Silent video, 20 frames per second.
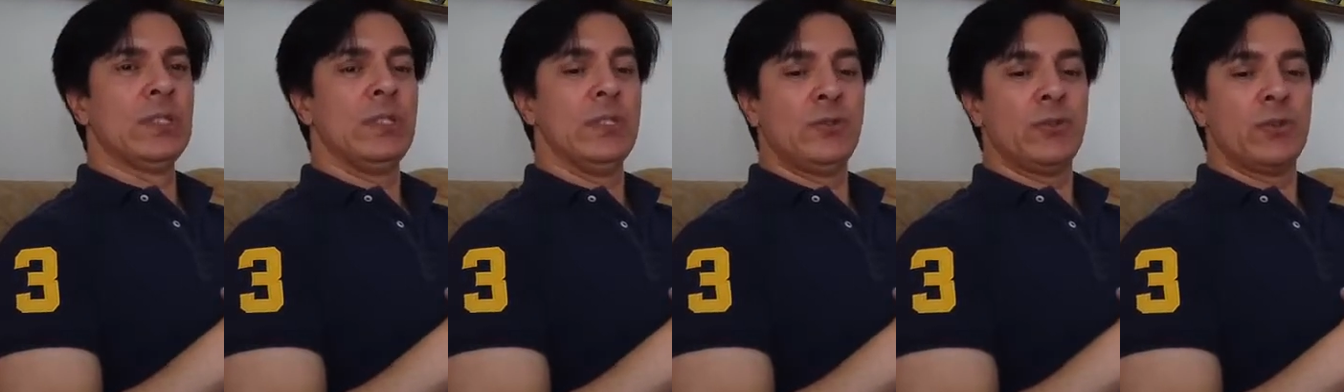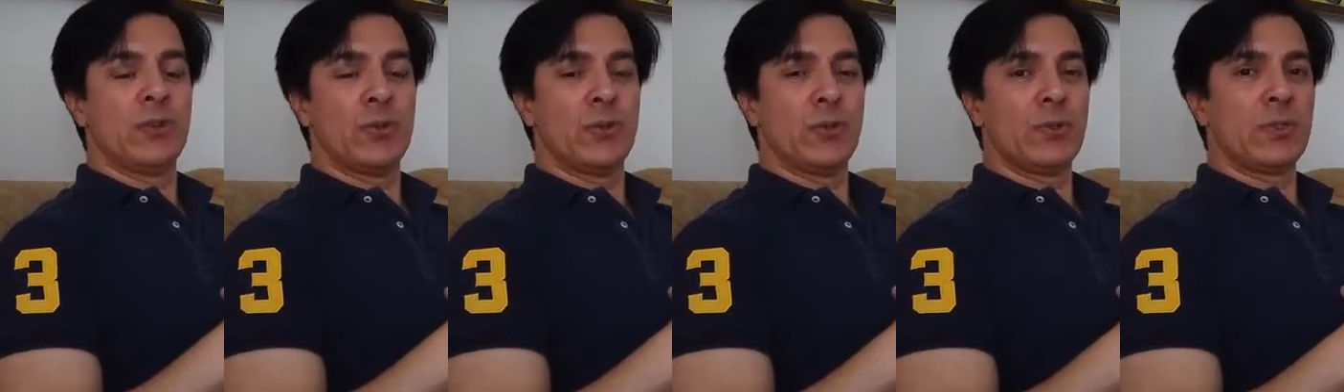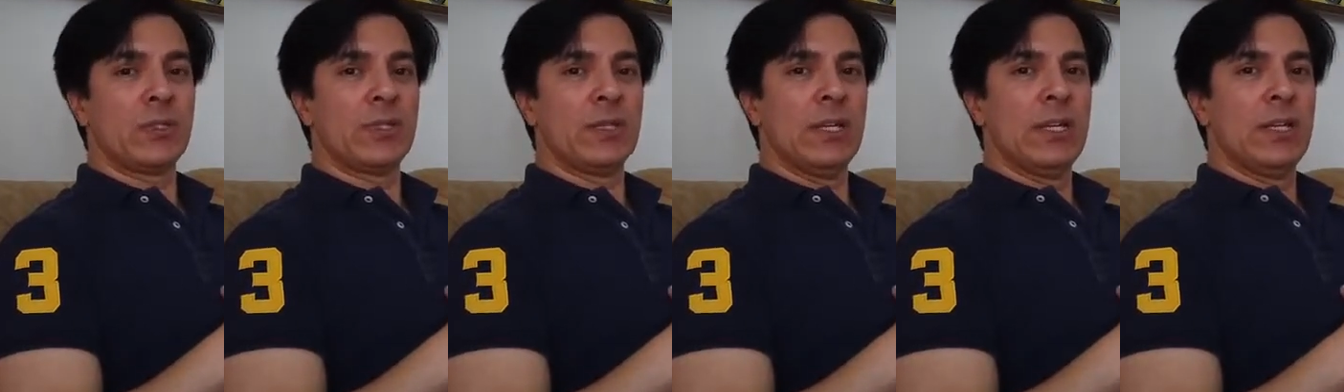This
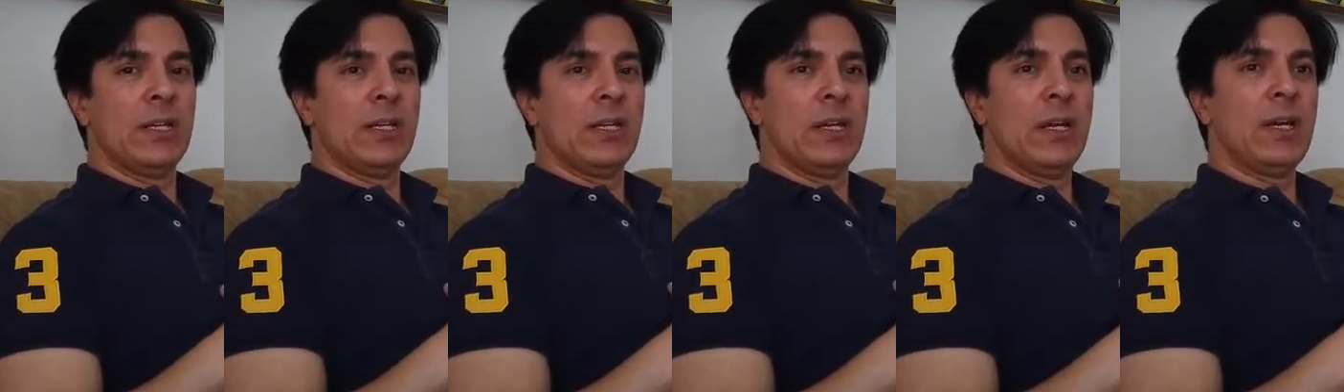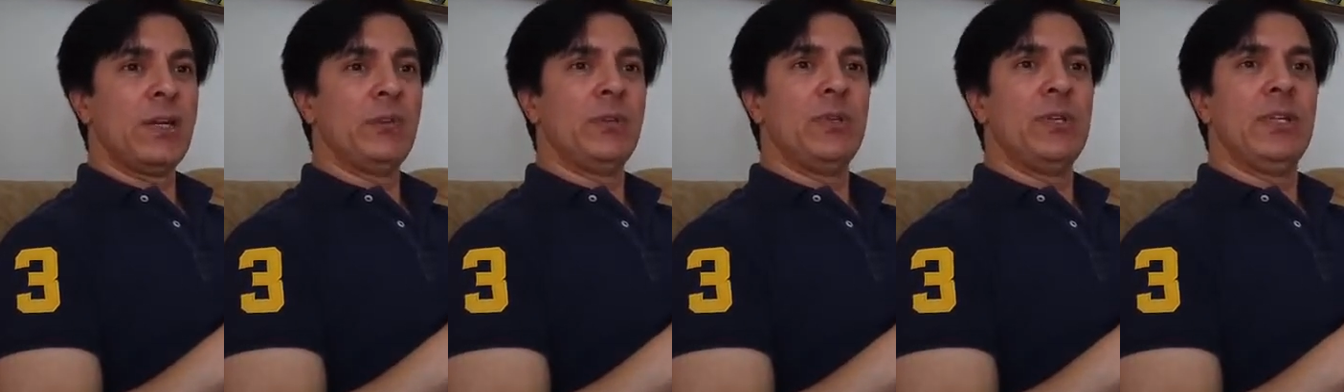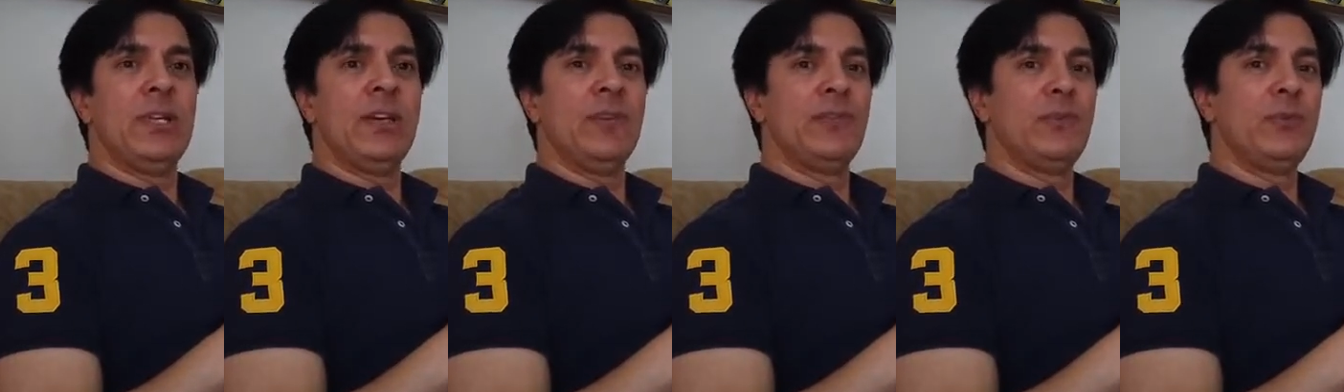shows how the
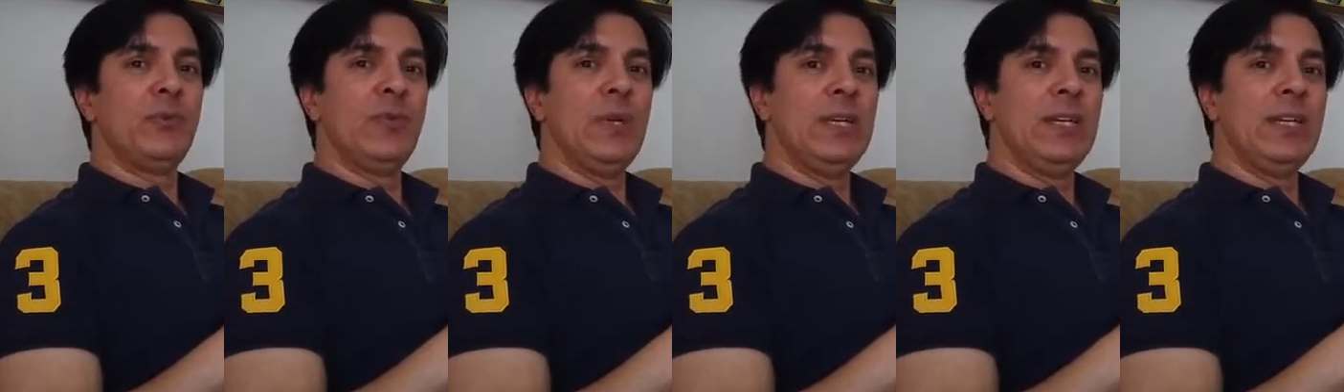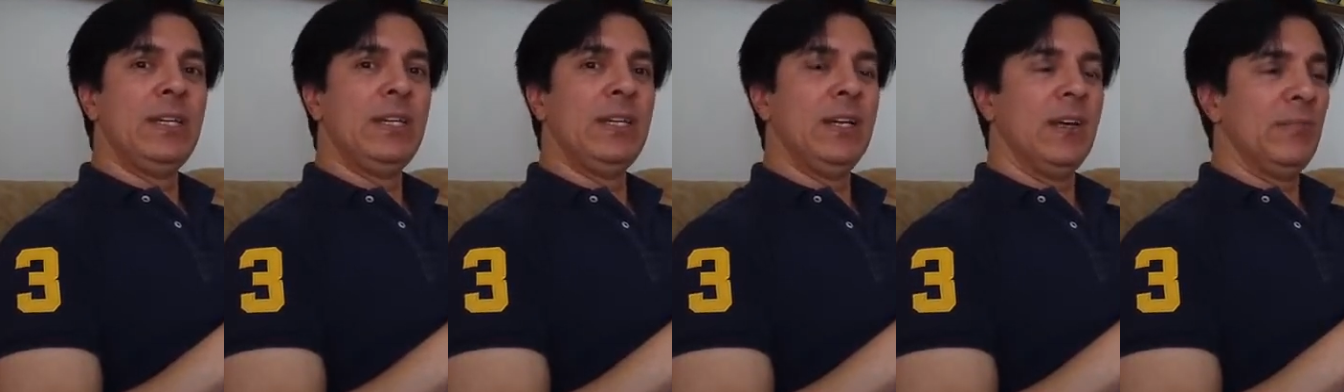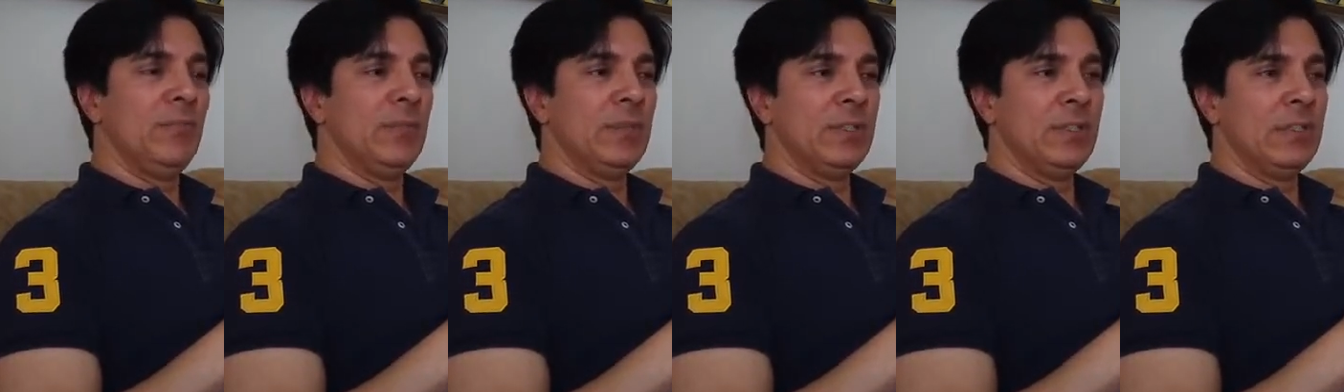left-wing
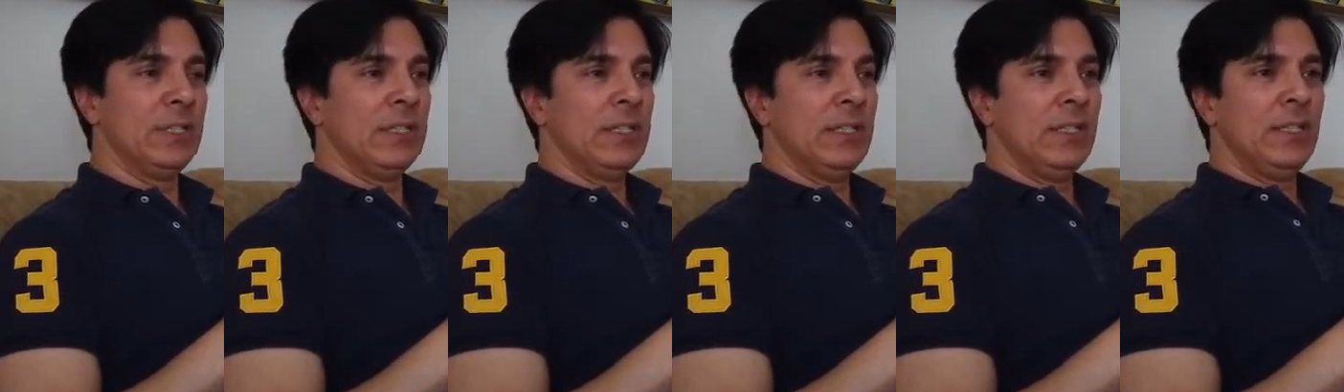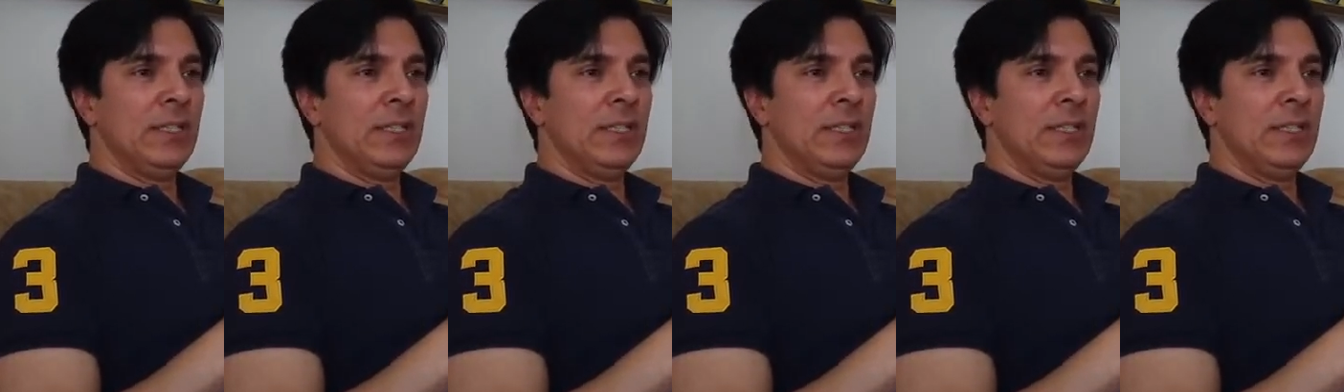government